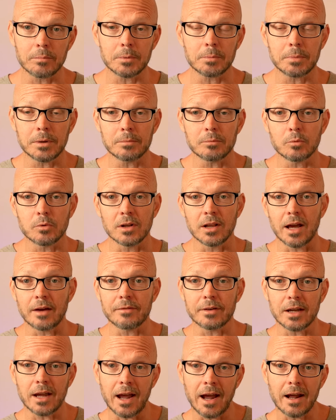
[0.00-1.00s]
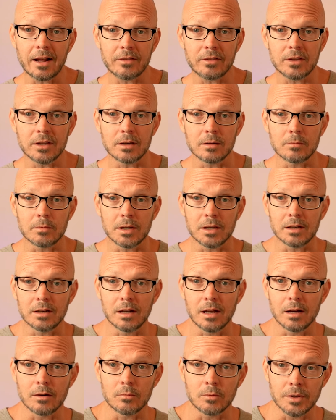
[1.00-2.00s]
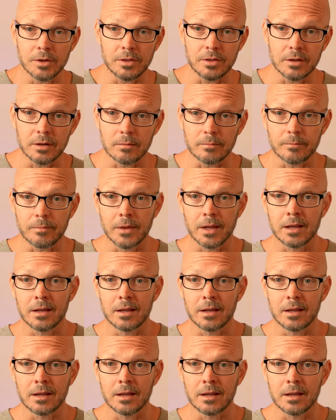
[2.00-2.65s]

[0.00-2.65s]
but people were laughing at them and not with them.